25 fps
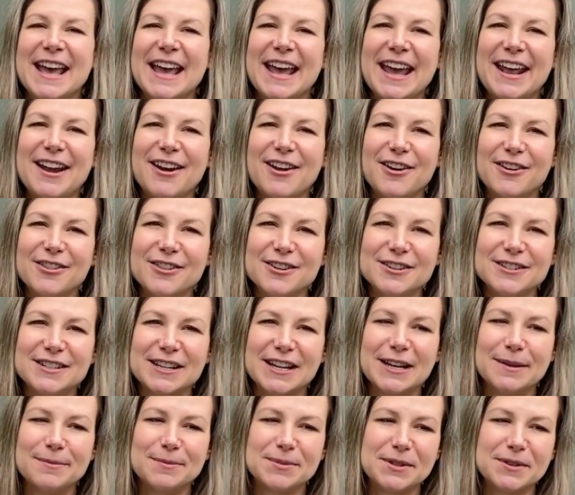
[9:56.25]
and other
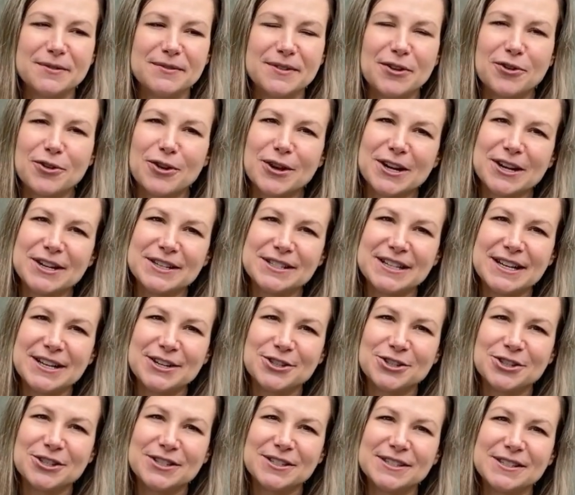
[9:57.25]
types of
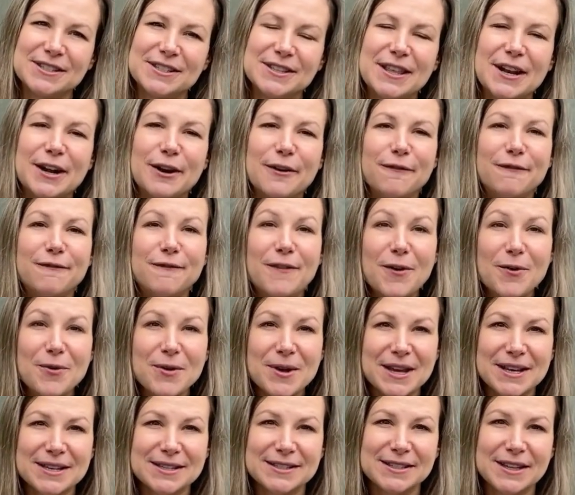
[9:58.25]
organizations that are
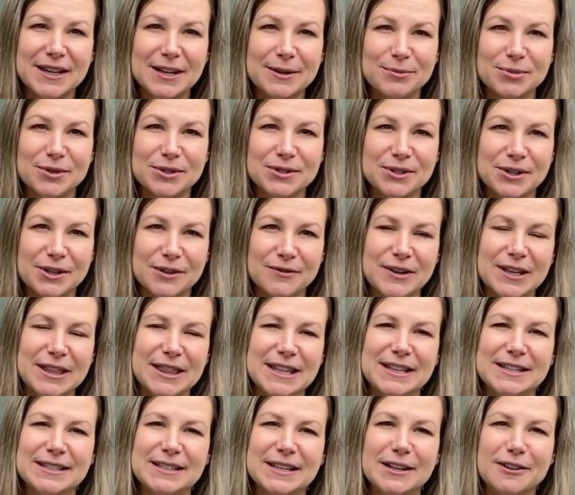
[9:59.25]
focused on preserving
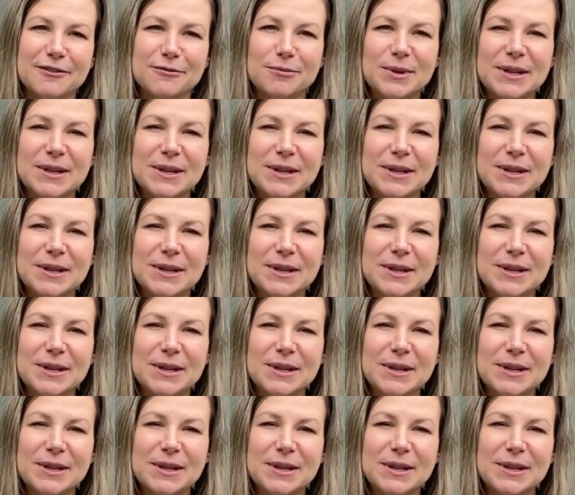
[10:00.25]
these native